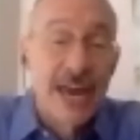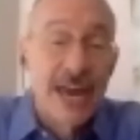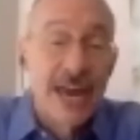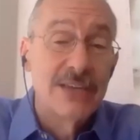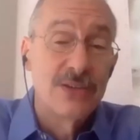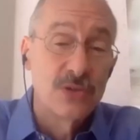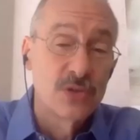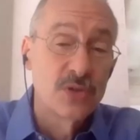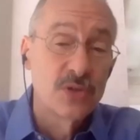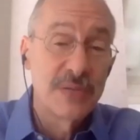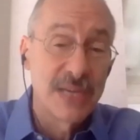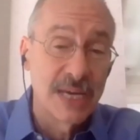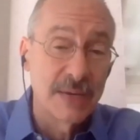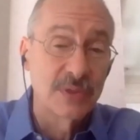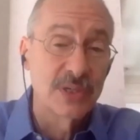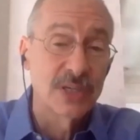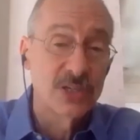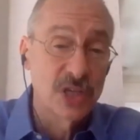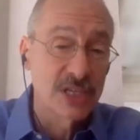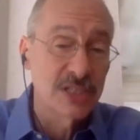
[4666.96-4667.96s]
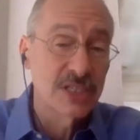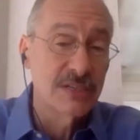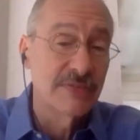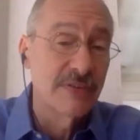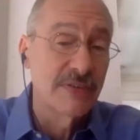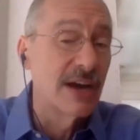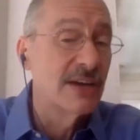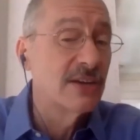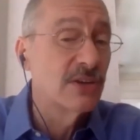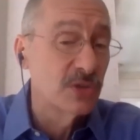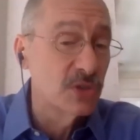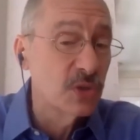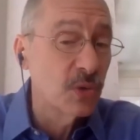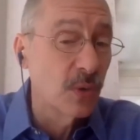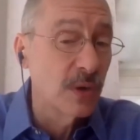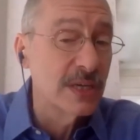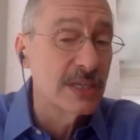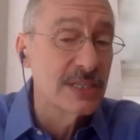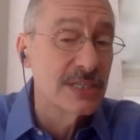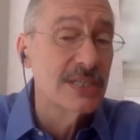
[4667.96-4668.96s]
you should be able to justify your
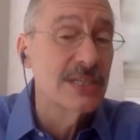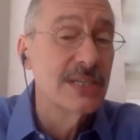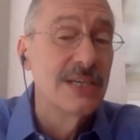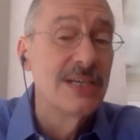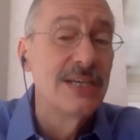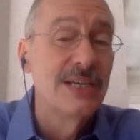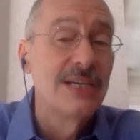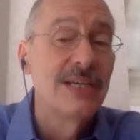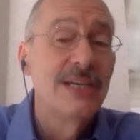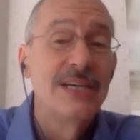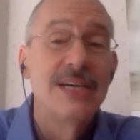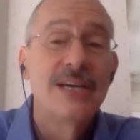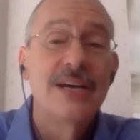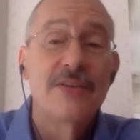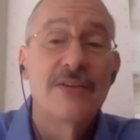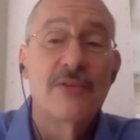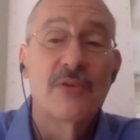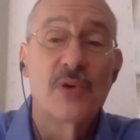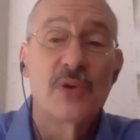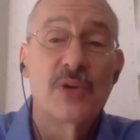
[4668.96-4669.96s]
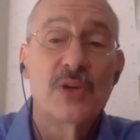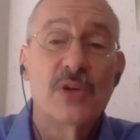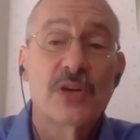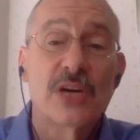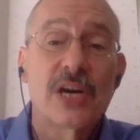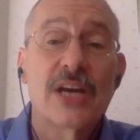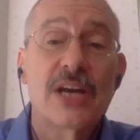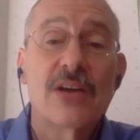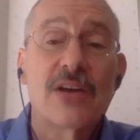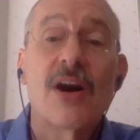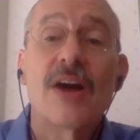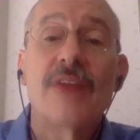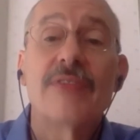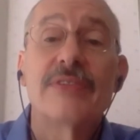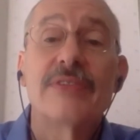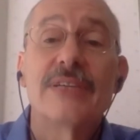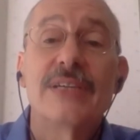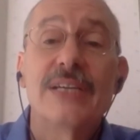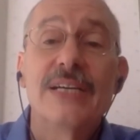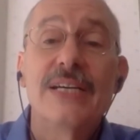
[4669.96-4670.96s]
choice for your cutoff
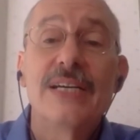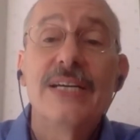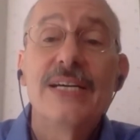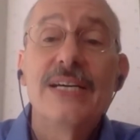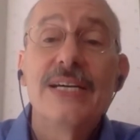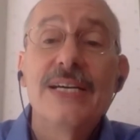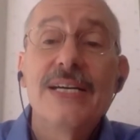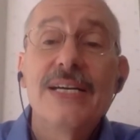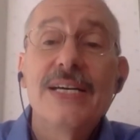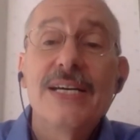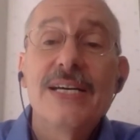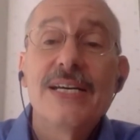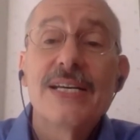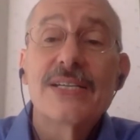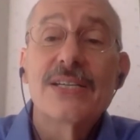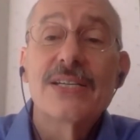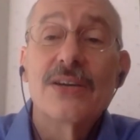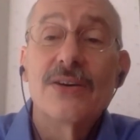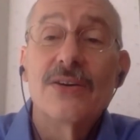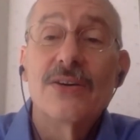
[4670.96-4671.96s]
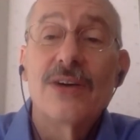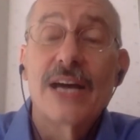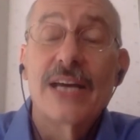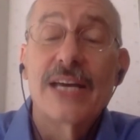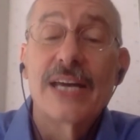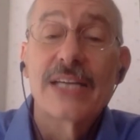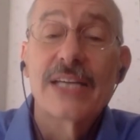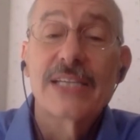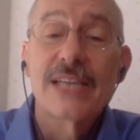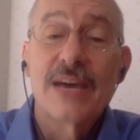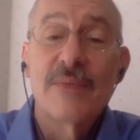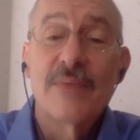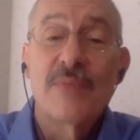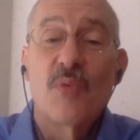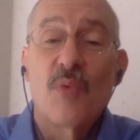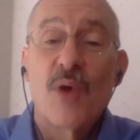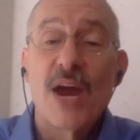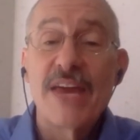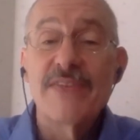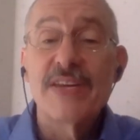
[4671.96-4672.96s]
so i guess i'm
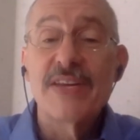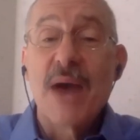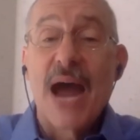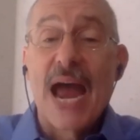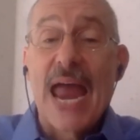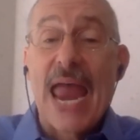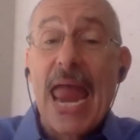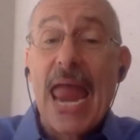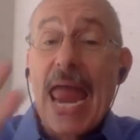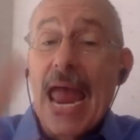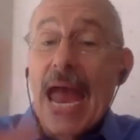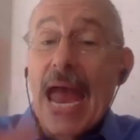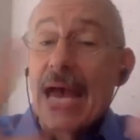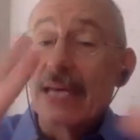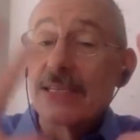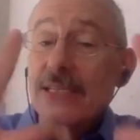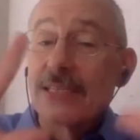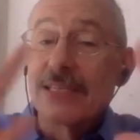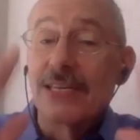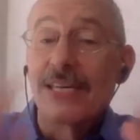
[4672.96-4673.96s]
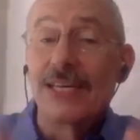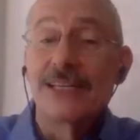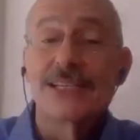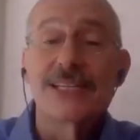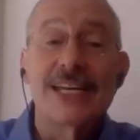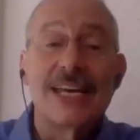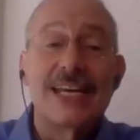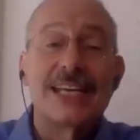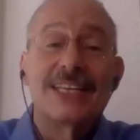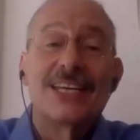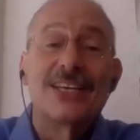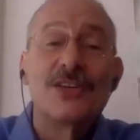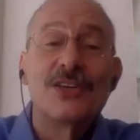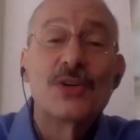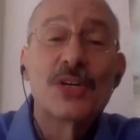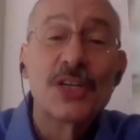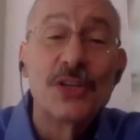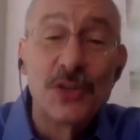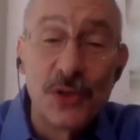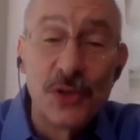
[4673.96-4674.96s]
waving my hands and saying that you
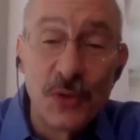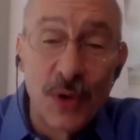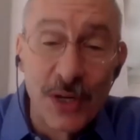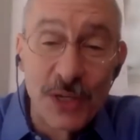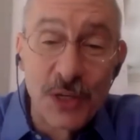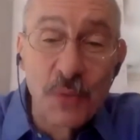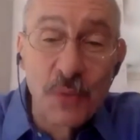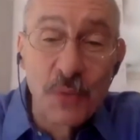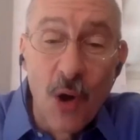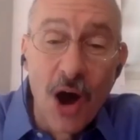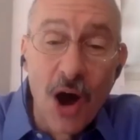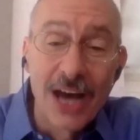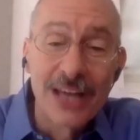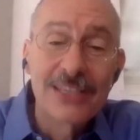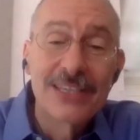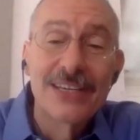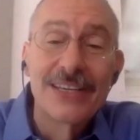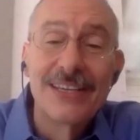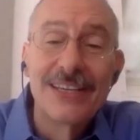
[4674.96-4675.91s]
can do what you want